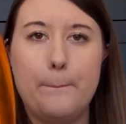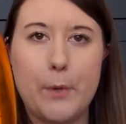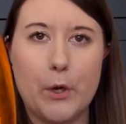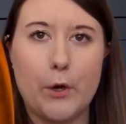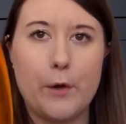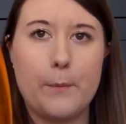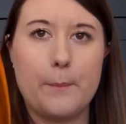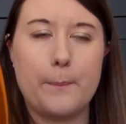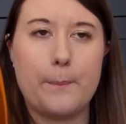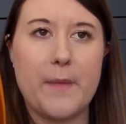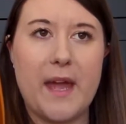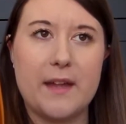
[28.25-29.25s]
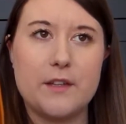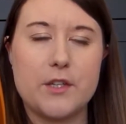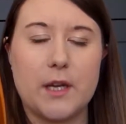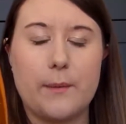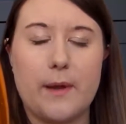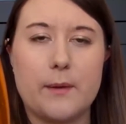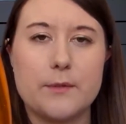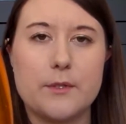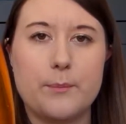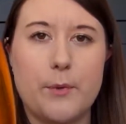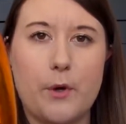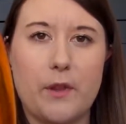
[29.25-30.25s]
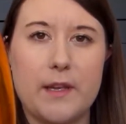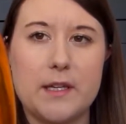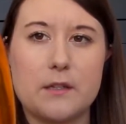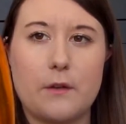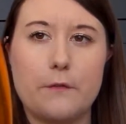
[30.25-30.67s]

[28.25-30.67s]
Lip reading: but LJ went out and bought this